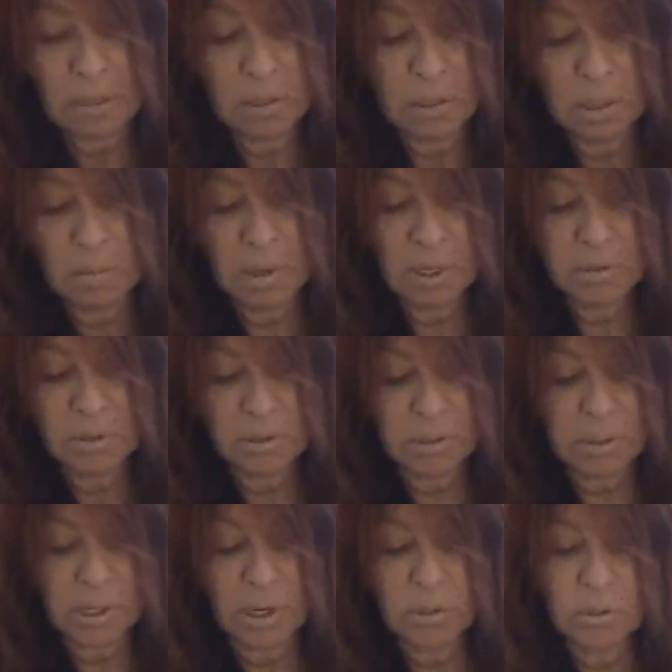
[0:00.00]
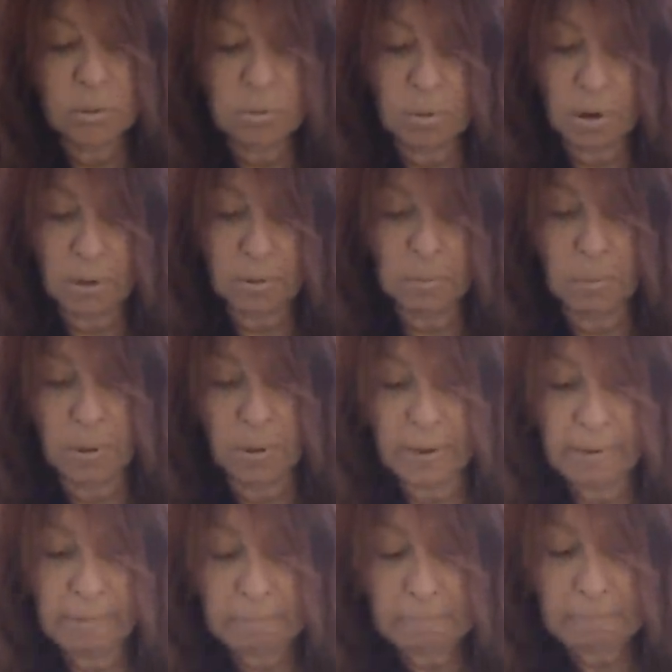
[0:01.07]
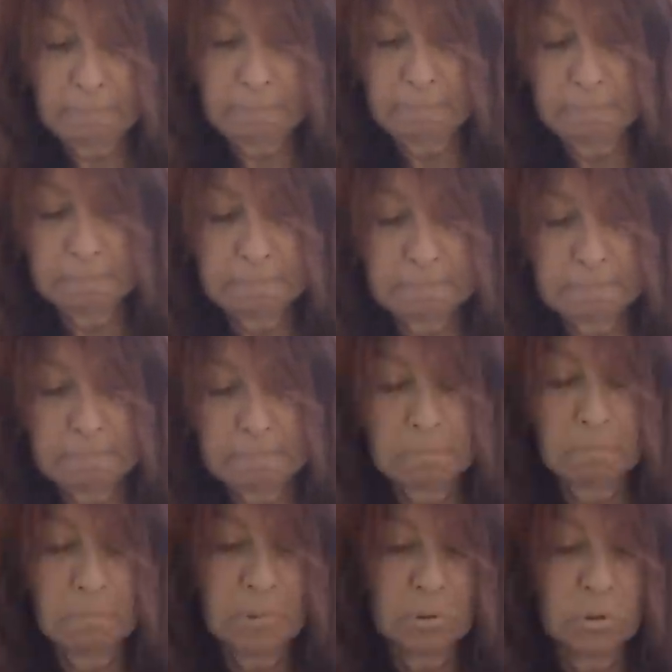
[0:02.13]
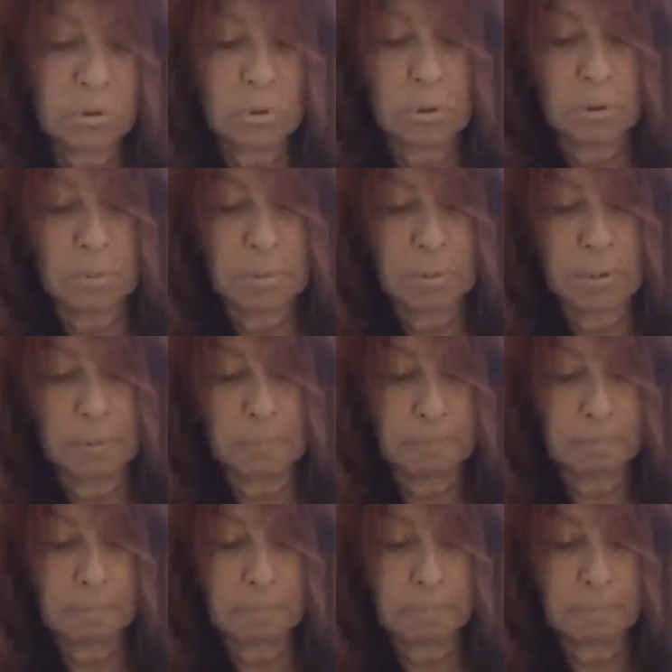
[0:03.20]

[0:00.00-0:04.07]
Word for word: And they may decide to walk away. Scorpio.